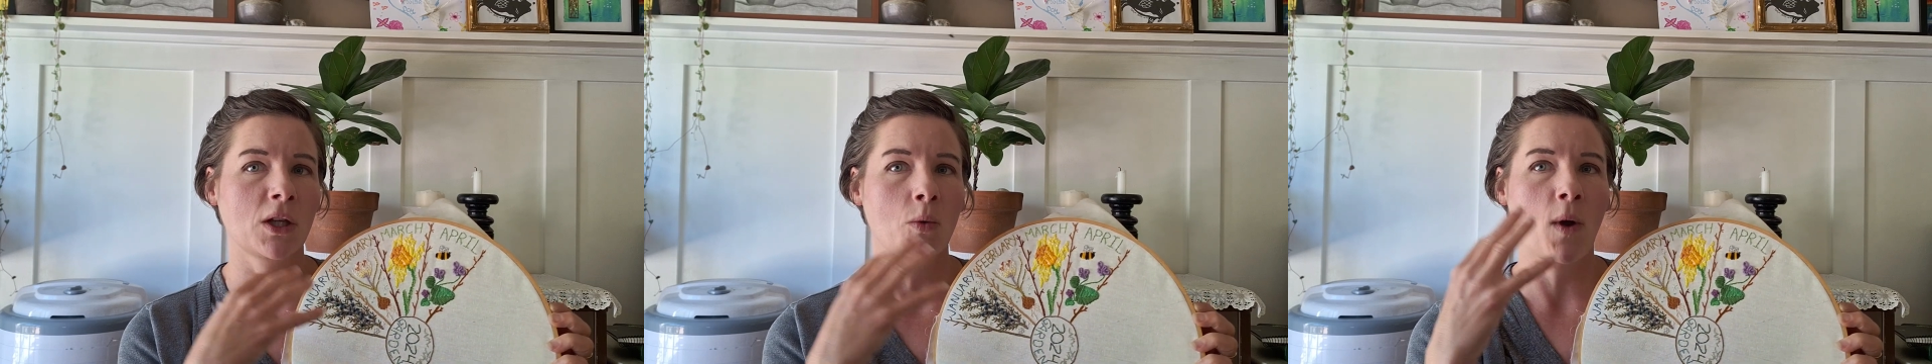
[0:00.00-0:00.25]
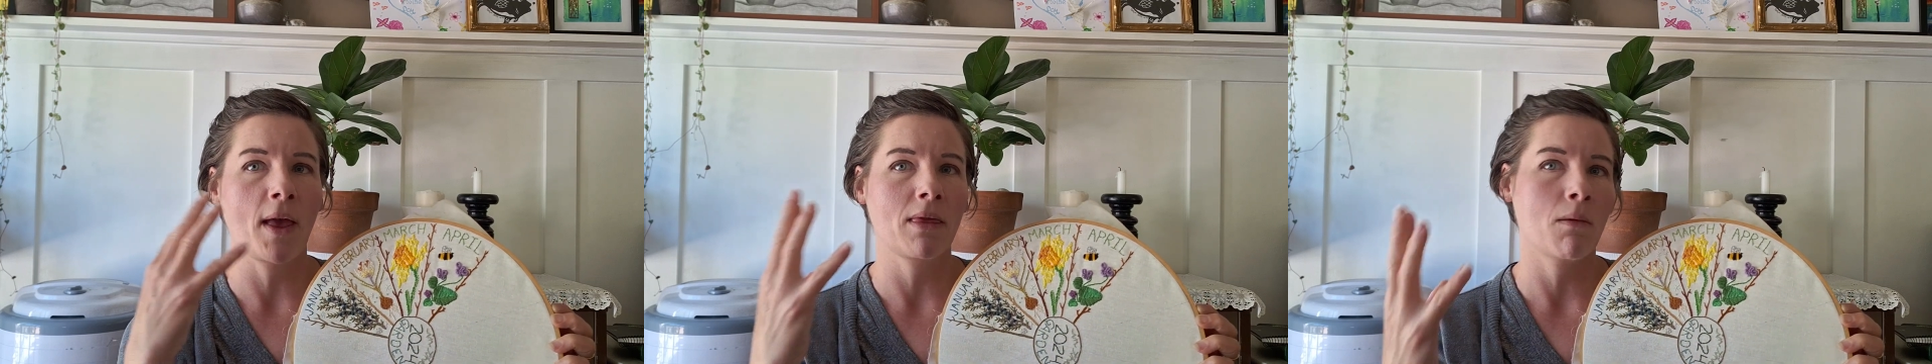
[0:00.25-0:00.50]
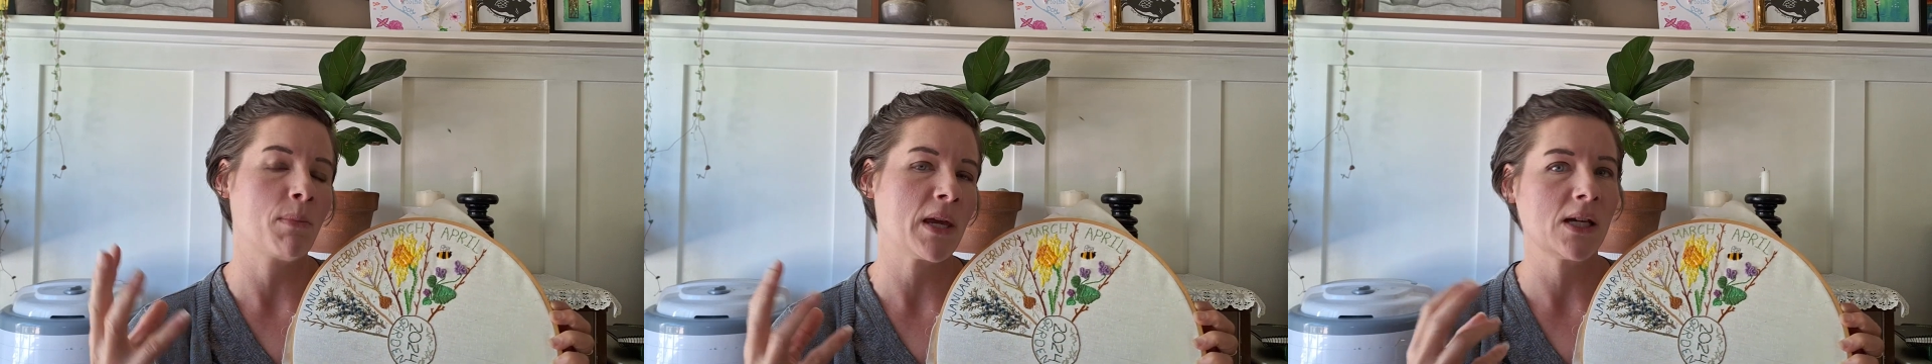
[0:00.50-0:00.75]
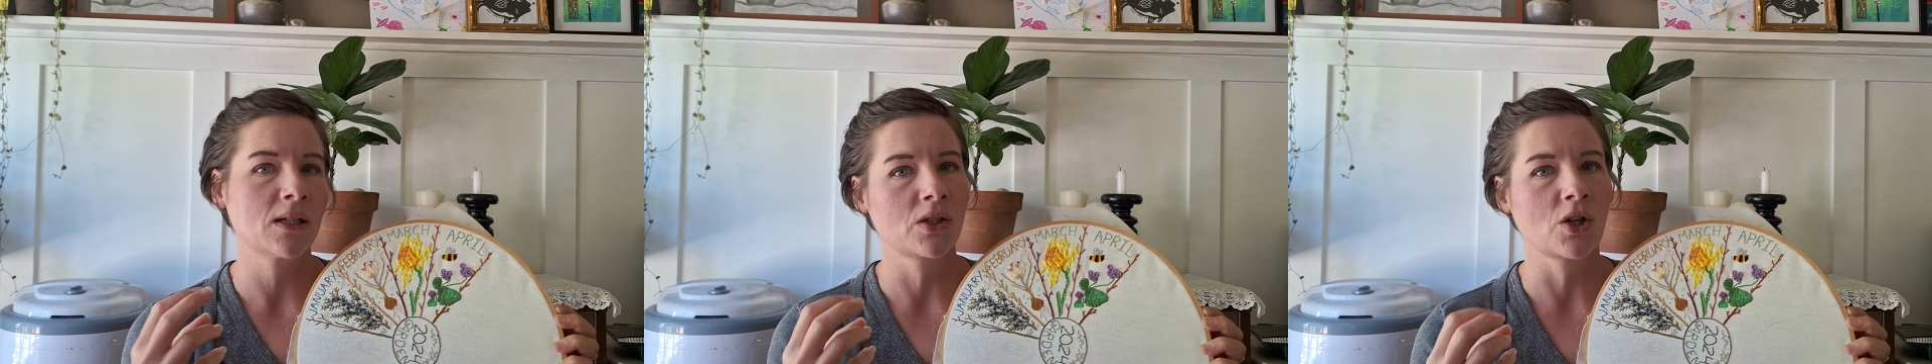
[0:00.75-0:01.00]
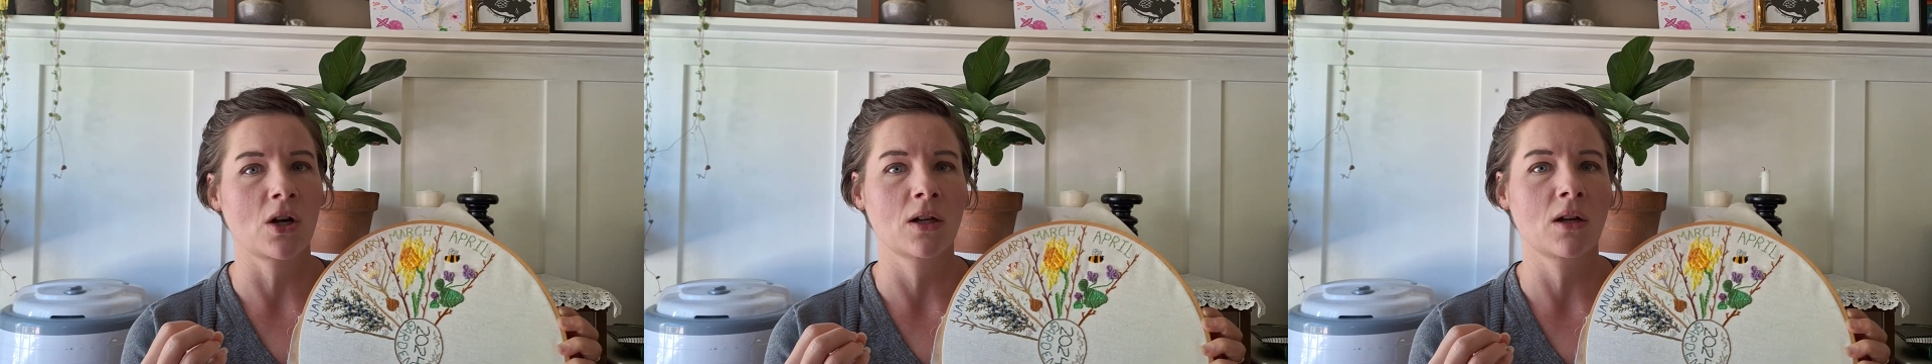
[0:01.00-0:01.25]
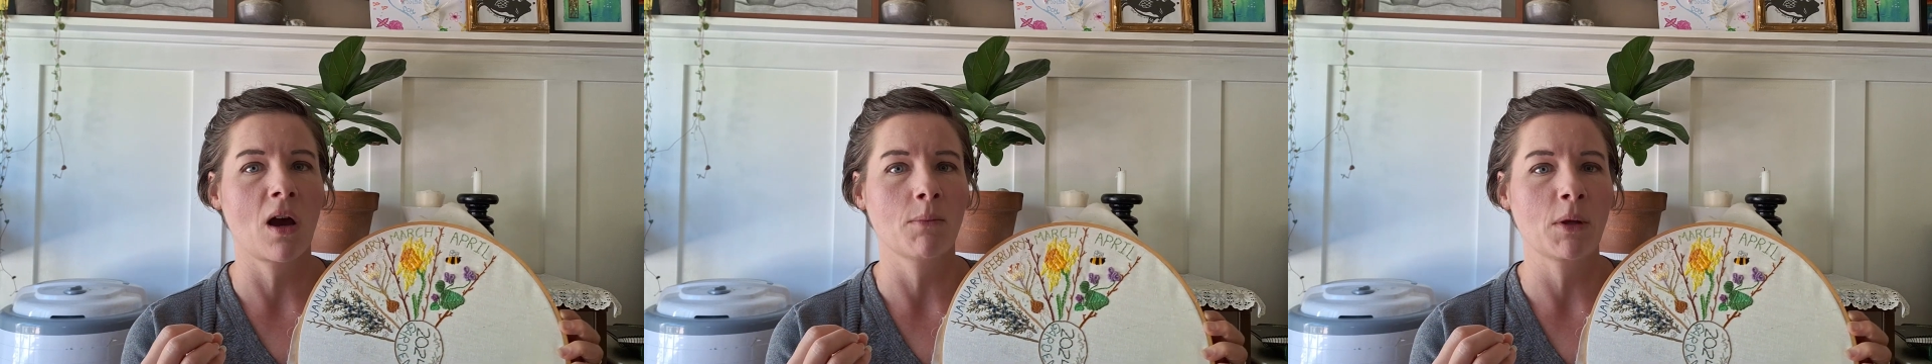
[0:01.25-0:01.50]
when the bees started
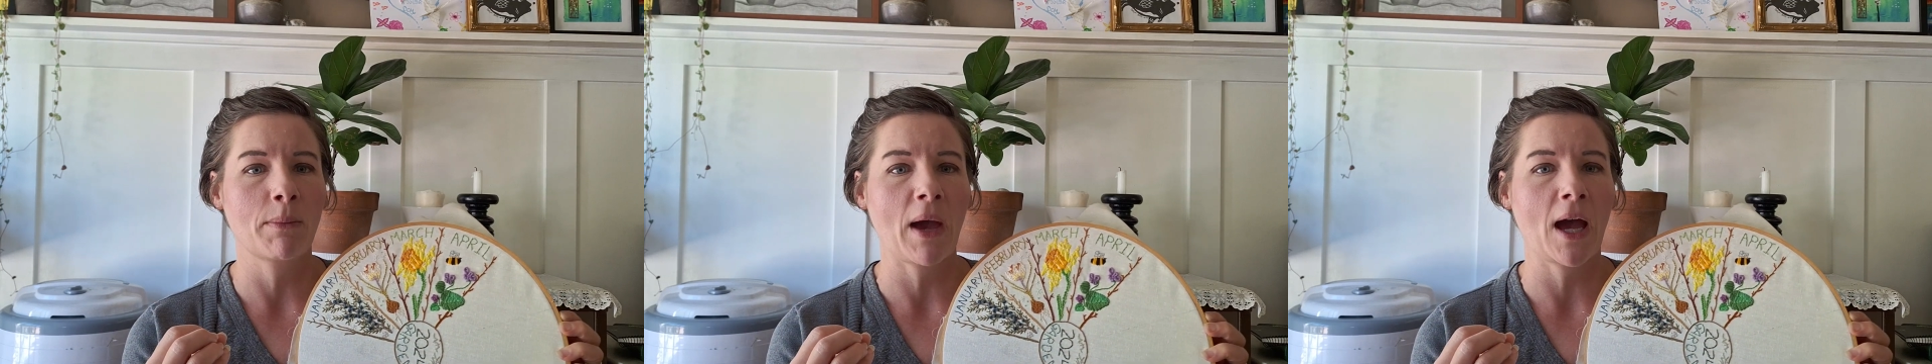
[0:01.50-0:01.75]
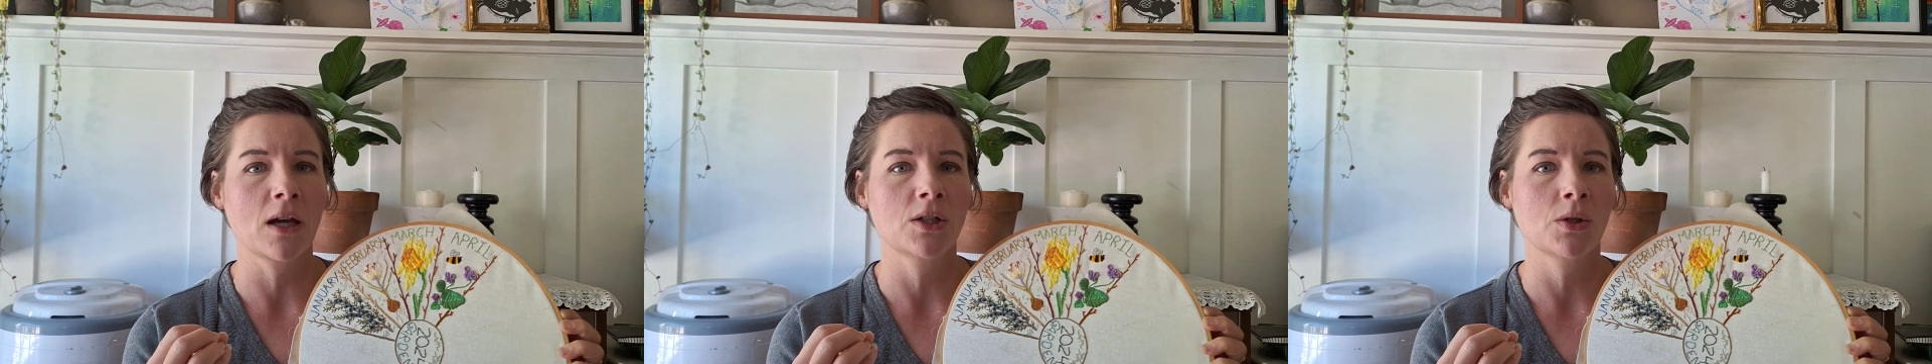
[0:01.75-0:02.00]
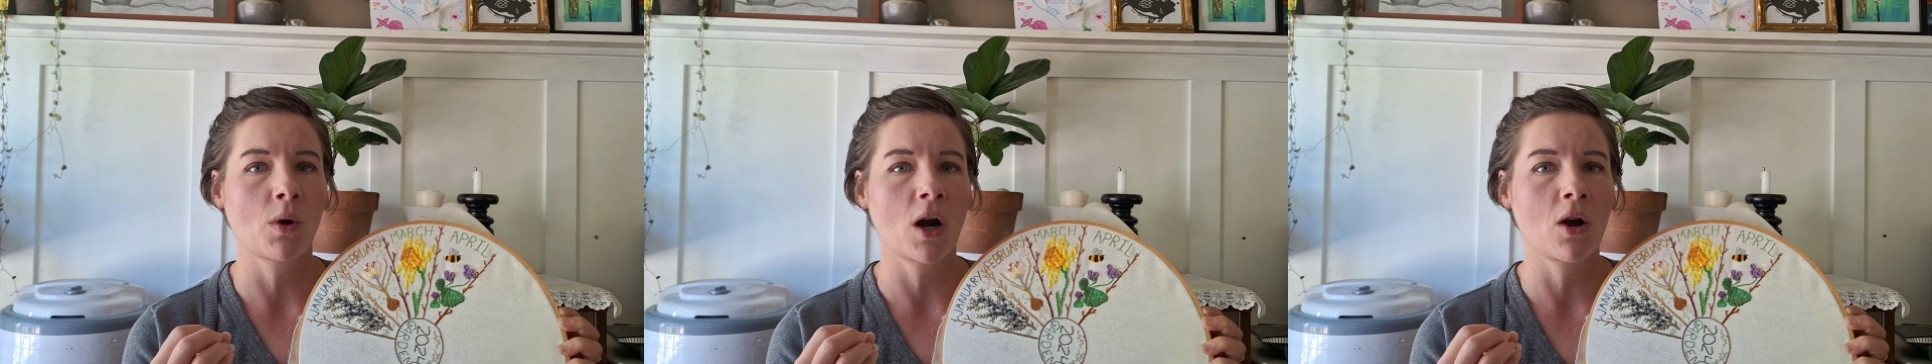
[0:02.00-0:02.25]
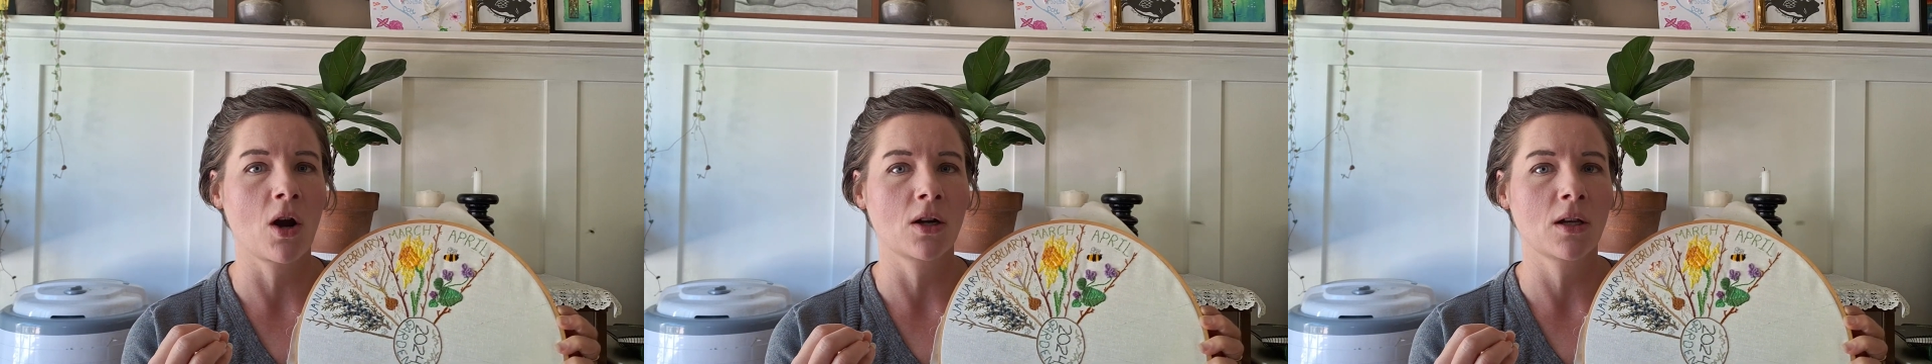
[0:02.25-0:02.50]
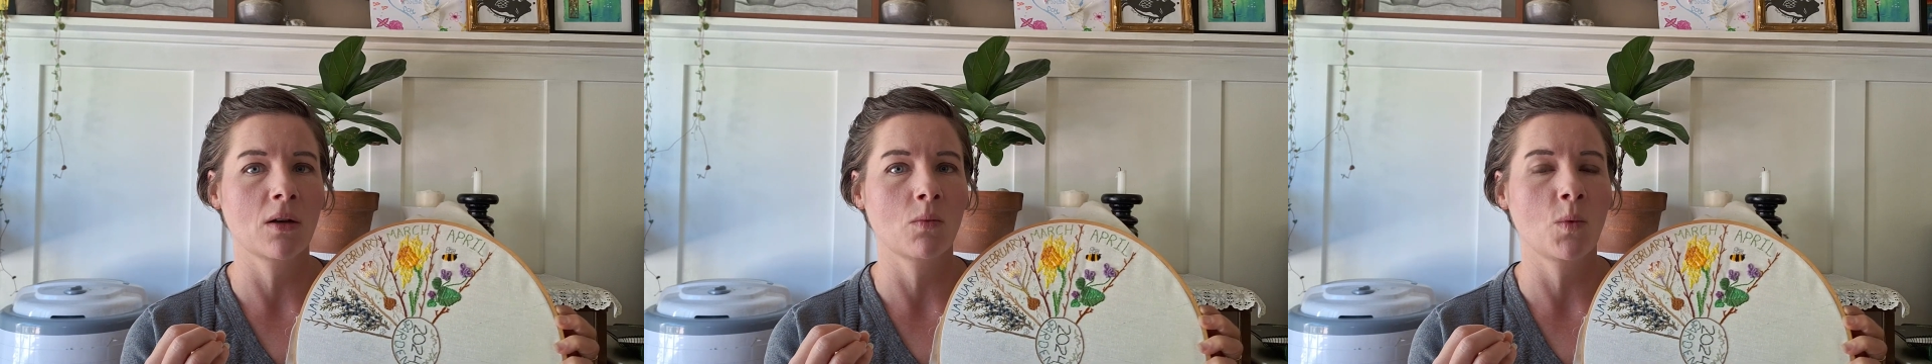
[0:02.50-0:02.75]
coming back to our garden.